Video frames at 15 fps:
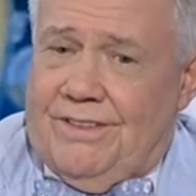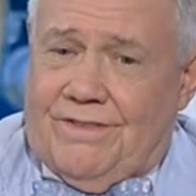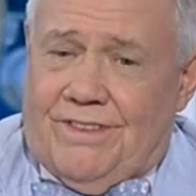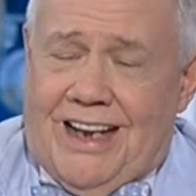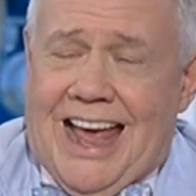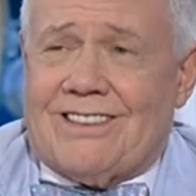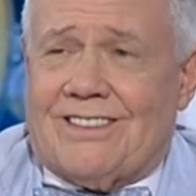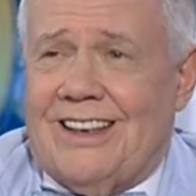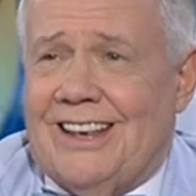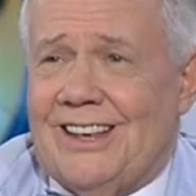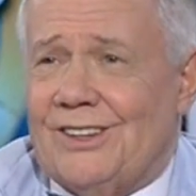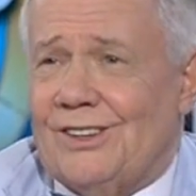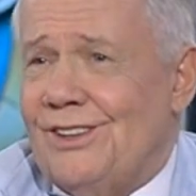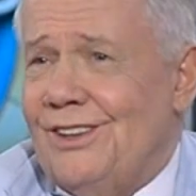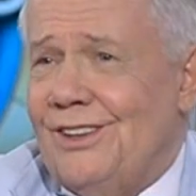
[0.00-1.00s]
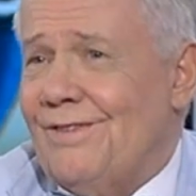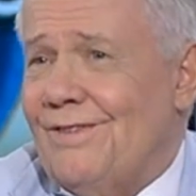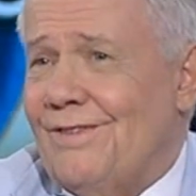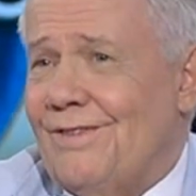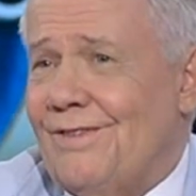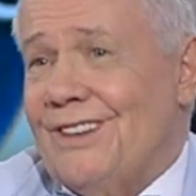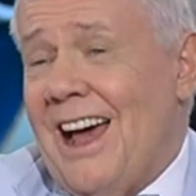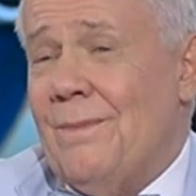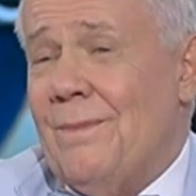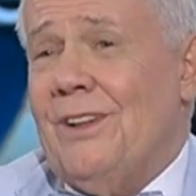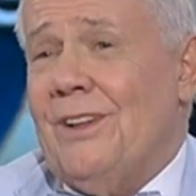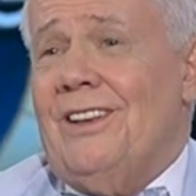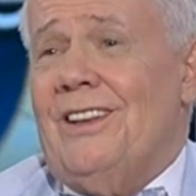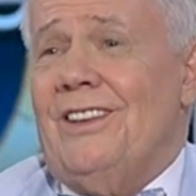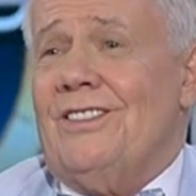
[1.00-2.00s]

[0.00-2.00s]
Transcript: different assets, different liabilities.